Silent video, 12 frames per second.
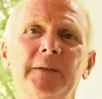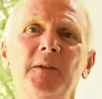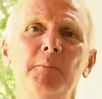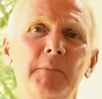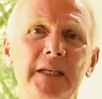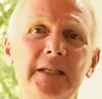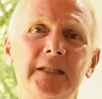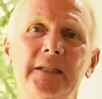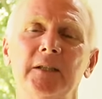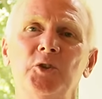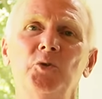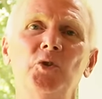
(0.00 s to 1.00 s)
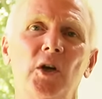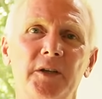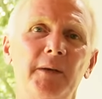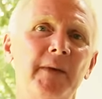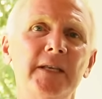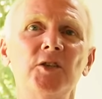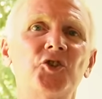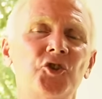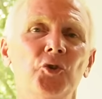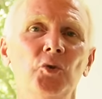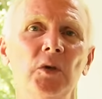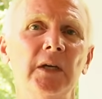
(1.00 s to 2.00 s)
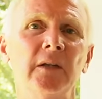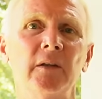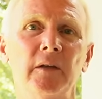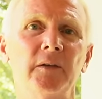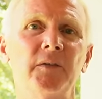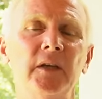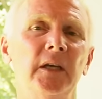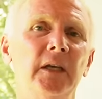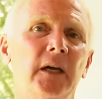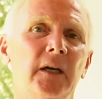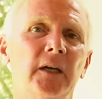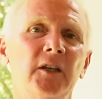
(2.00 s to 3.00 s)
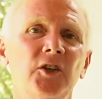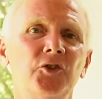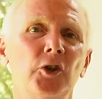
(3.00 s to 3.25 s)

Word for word: in the media who got him into uh, the, uh,